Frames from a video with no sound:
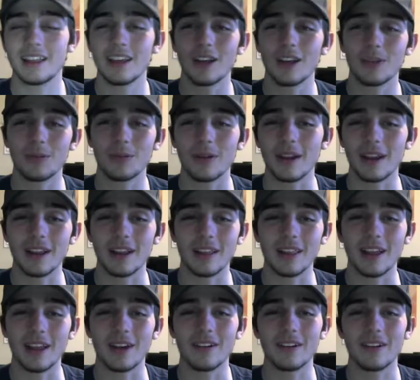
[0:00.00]
us winning this
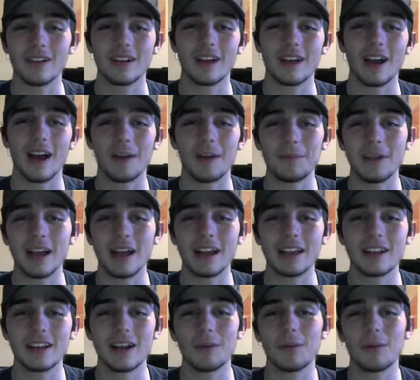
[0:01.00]
now. I mean, I
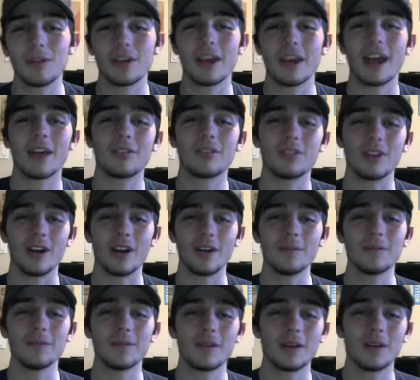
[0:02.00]
can double the Gastrodon,
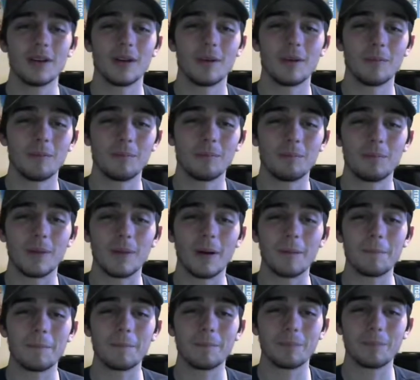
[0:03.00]

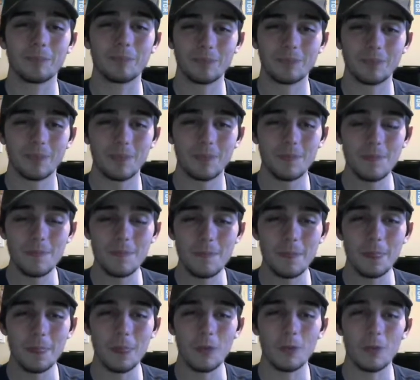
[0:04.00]
but
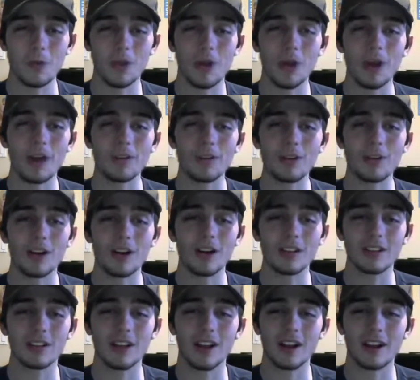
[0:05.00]
without having Rock
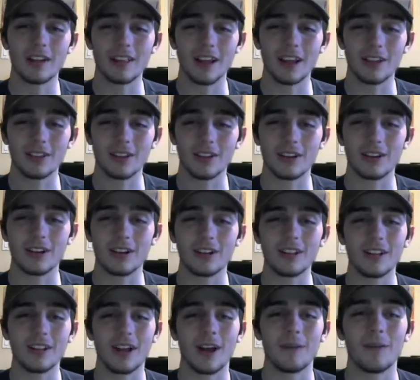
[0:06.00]
Slide on his Excadrill,
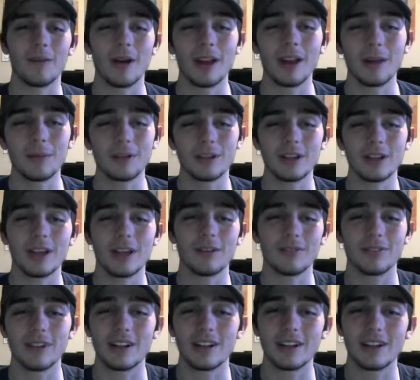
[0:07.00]
I'm unable to get
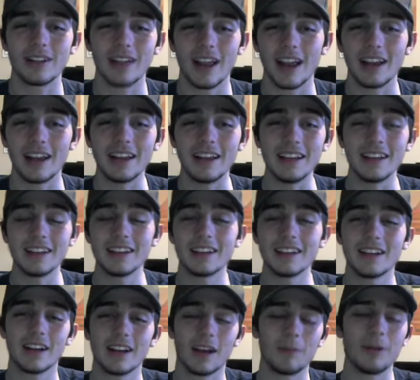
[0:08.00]
flinches that I need.
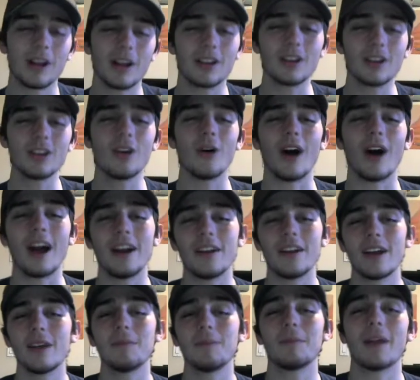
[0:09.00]
I mean, I could go Iron
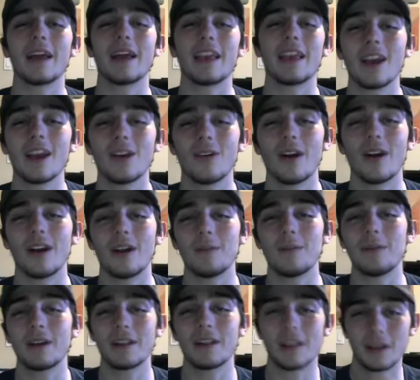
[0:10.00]
Head, but I can't go Iron Head
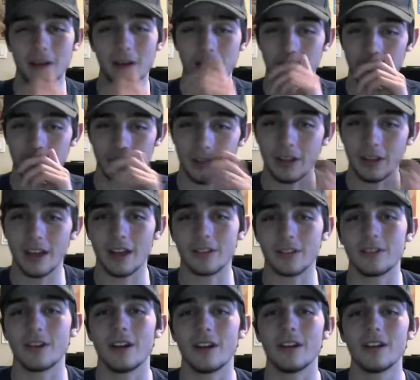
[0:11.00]
because I need to kill the Gastrodon.